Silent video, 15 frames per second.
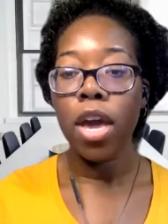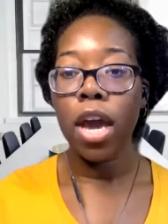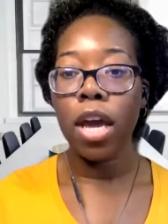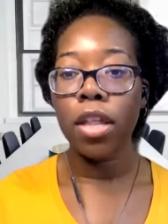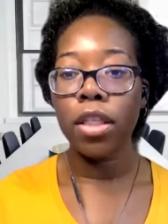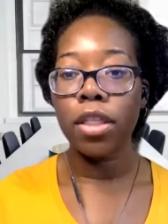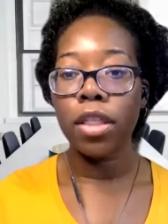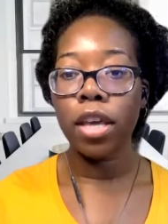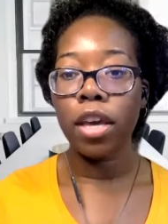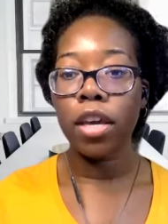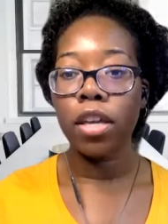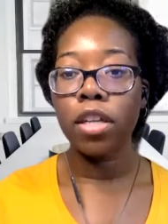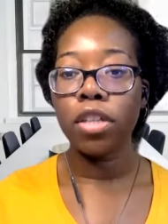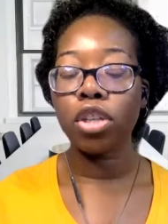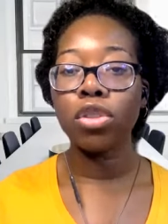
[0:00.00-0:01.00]
And then
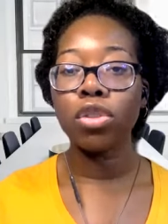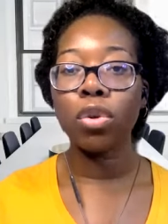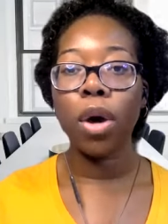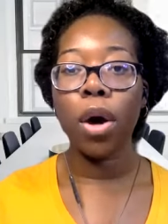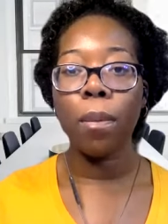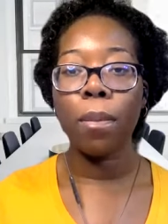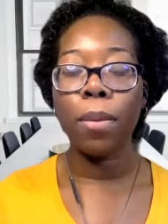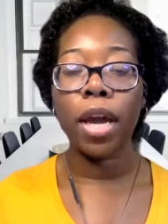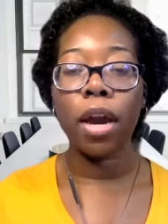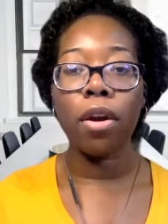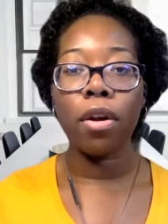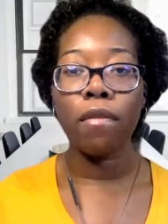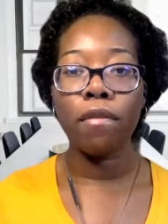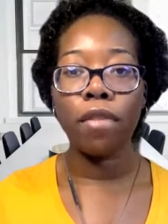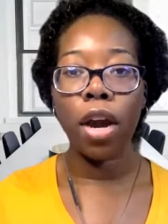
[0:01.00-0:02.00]
it's also helping
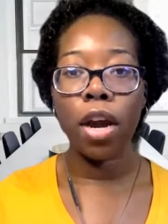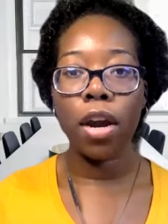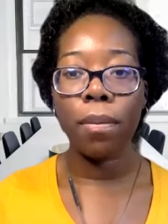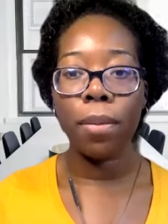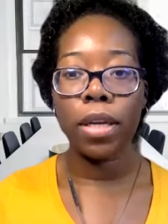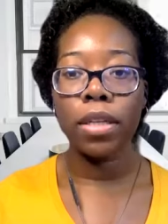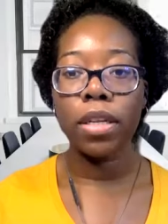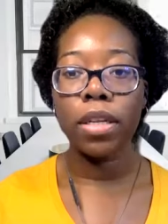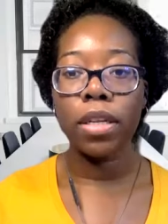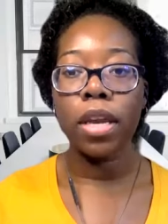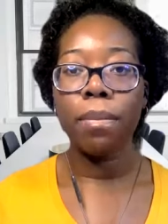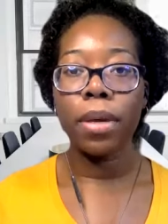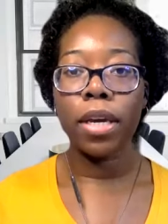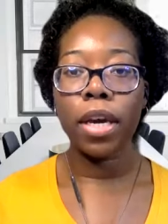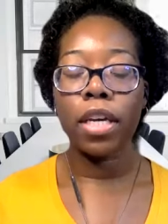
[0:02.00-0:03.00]
our environment
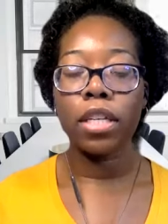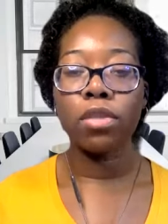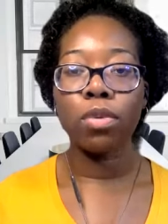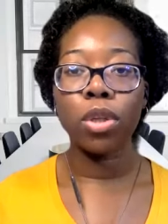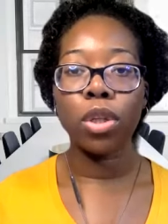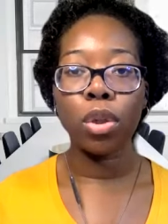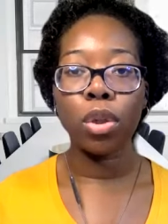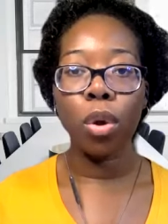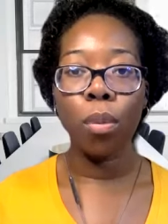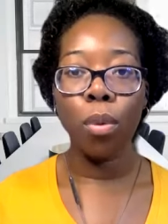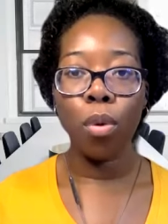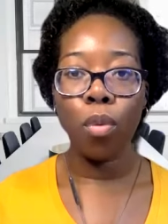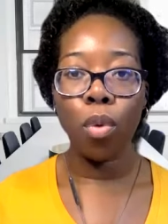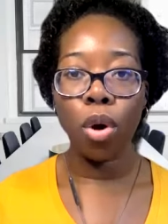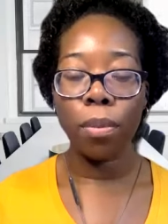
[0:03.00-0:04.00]
because with
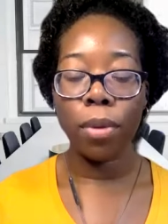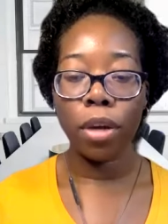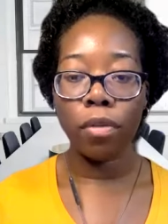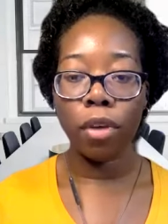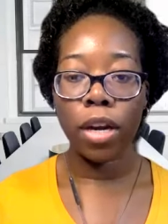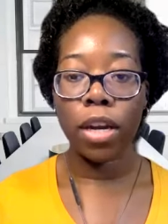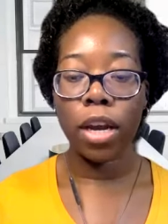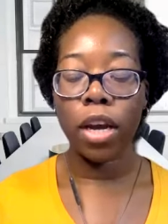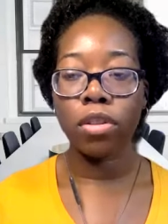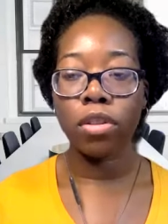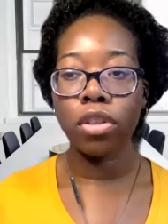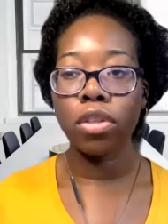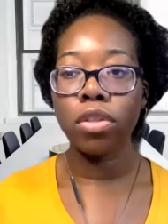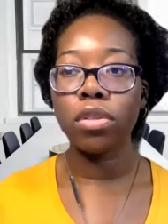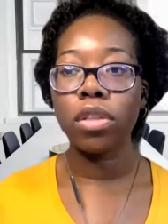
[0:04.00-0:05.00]
global warming right now,
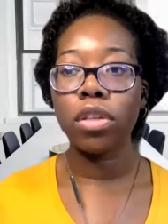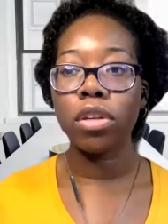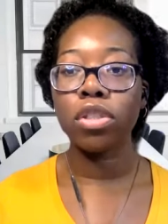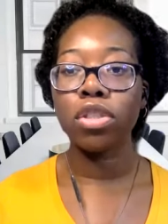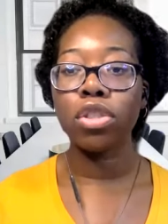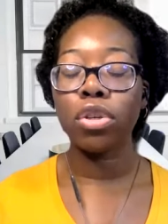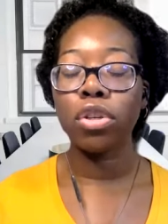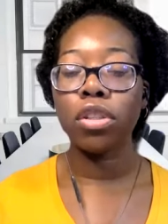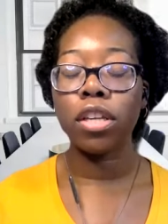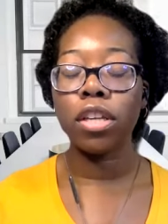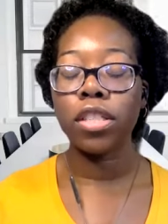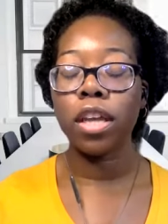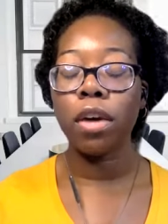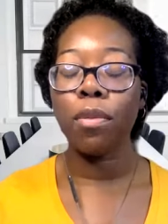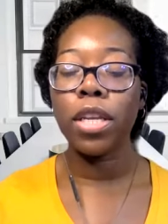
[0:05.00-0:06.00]
the there are certain
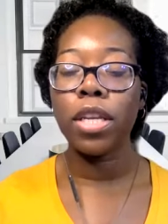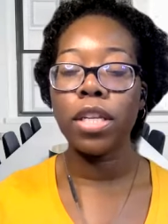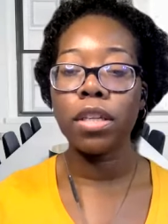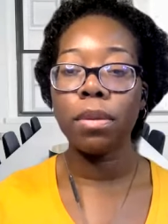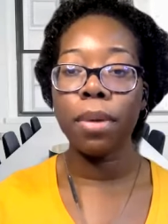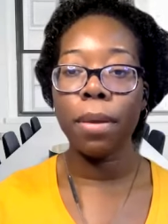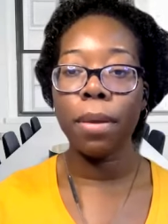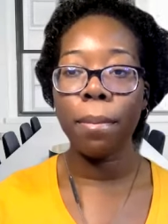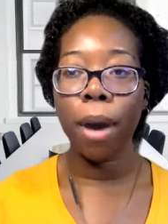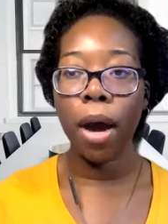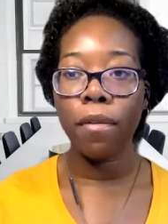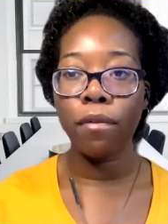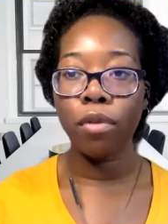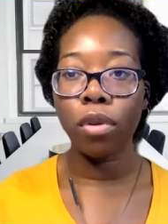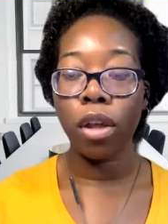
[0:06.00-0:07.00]
things that we need to be
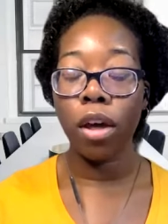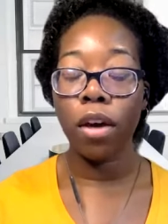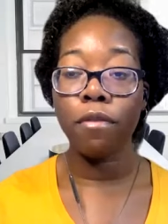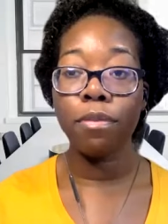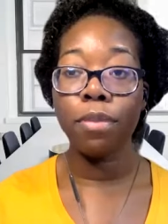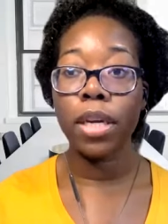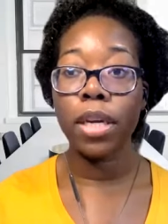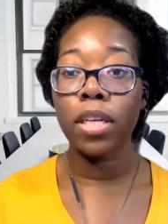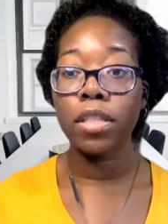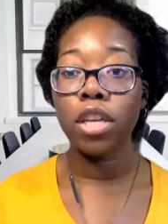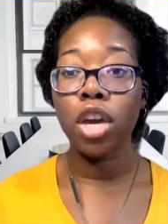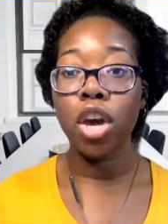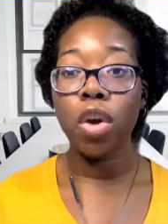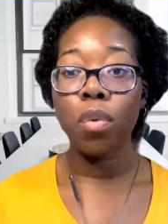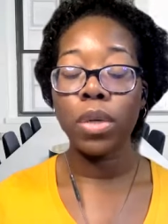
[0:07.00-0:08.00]
mindful of because
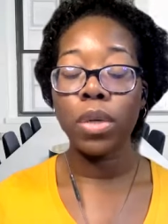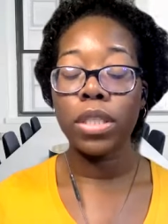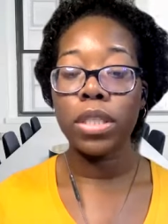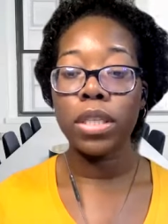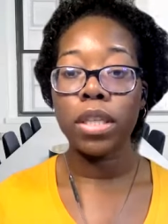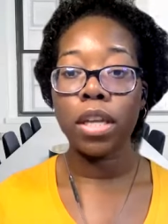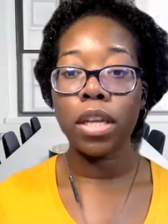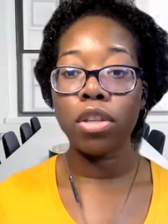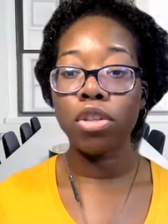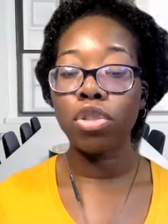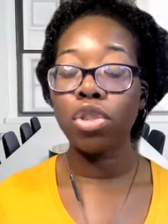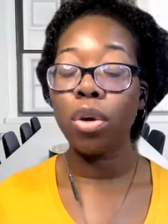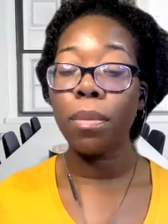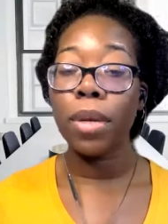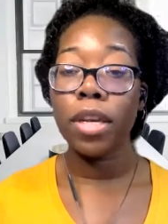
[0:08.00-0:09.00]
we see that
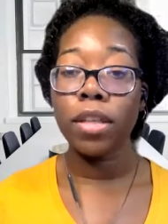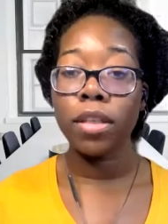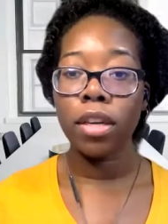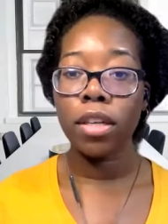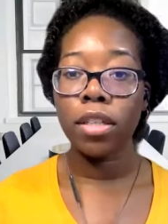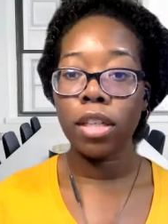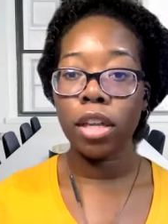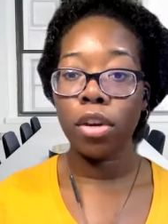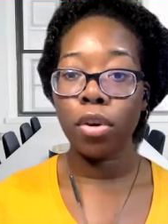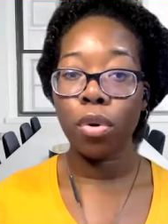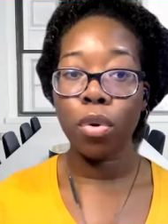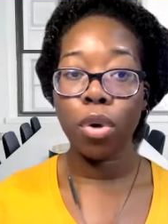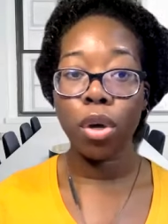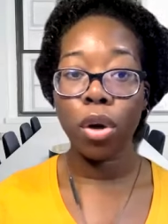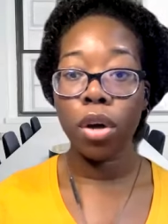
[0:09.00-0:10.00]
there's so many things that are
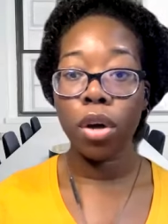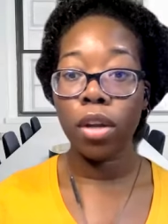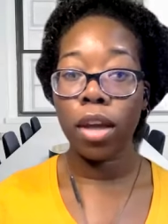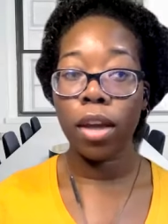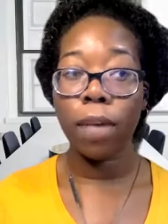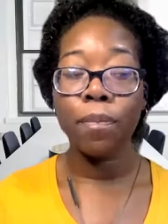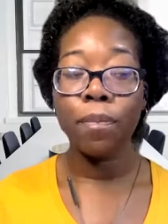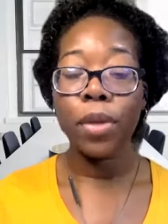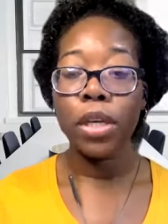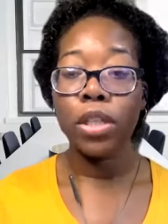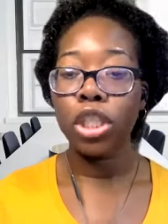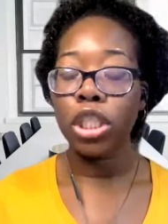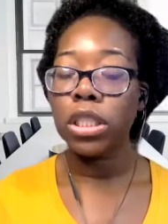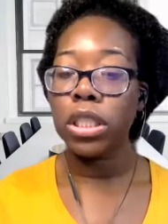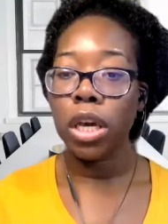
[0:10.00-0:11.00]
going on like
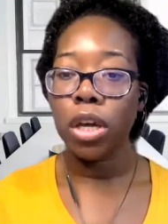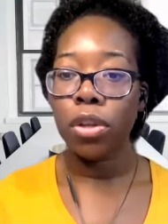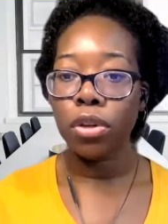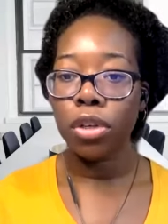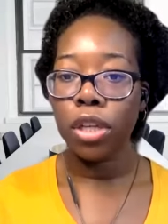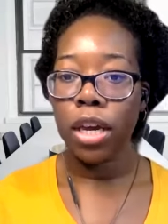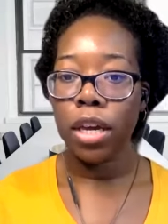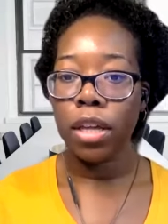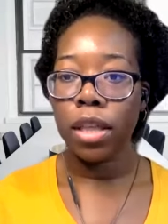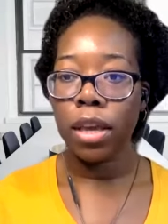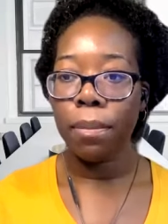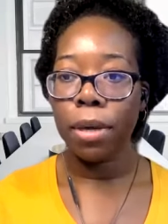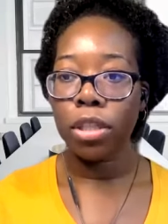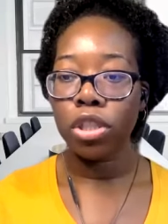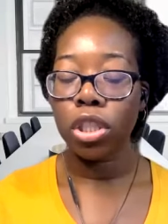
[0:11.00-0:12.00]
just the other day they
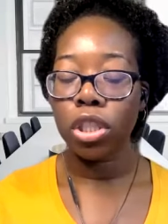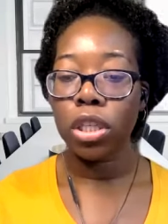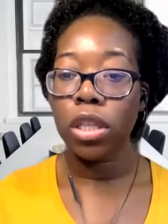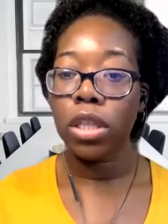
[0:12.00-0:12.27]
mentioned